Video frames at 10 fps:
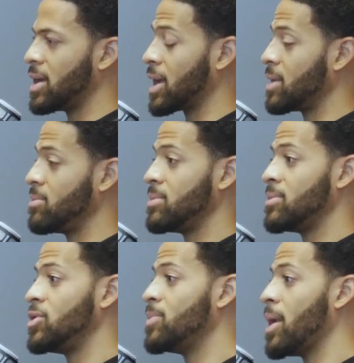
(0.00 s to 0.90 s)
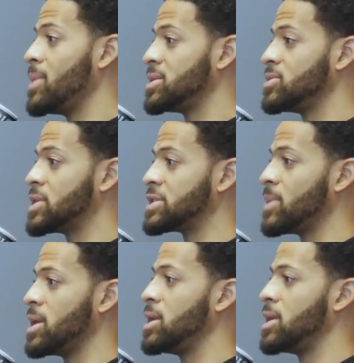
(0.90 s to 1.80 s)
I can do my best to
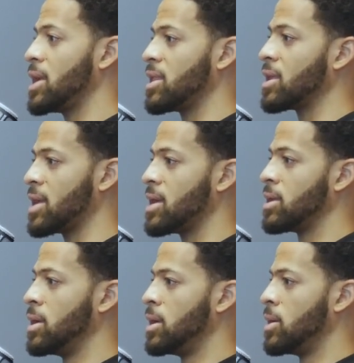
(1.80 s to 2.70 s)
explain it and I think that